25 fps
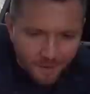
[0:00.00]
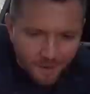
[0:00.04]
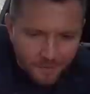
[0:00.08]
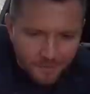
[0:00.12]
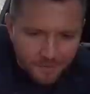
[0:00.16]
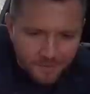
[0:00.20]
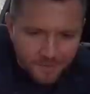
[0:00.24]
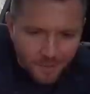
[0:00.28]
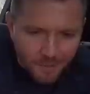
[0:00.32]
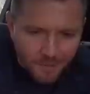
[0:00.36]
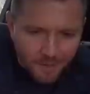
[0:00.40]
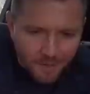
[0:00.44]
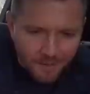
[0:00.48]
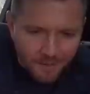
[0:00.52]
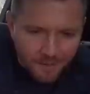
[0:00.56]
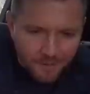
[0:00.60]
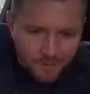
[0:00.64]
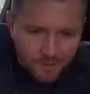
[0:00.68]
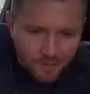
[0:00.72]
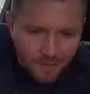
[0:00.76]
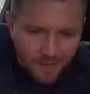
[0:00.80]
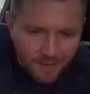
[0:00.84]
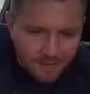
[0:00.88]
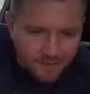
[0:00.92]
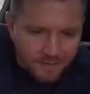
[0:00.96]
a Stone Island
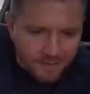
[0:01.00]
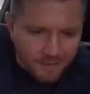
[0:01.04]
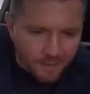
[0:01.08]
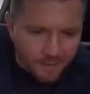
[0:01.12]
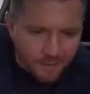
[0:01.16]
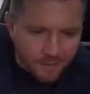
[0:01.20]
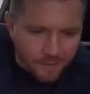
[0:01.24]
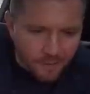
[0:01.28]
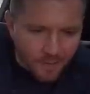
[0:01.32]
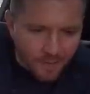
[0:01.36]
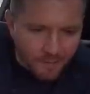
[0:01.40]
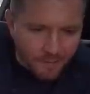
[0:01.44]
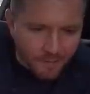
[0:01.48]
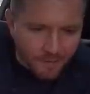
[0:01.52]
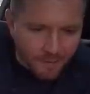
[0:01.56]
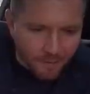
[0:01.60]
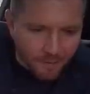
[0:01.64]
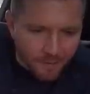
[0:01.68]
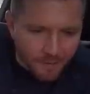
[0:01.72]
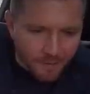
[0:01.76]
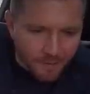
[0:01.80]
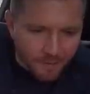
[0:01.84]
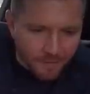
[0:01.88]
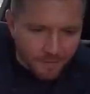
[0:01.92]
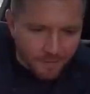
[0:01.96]
tracksuit and driving around with
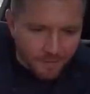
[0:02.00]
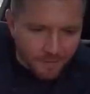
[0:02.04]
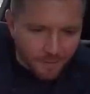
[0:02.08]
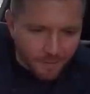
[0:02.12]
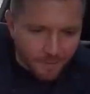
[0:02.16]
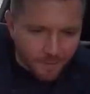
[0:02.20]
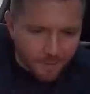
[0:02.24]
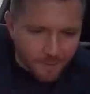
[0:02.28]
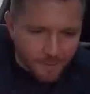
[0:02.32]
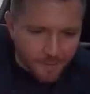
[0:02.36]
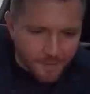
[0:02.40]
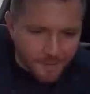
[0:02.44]
your hood up.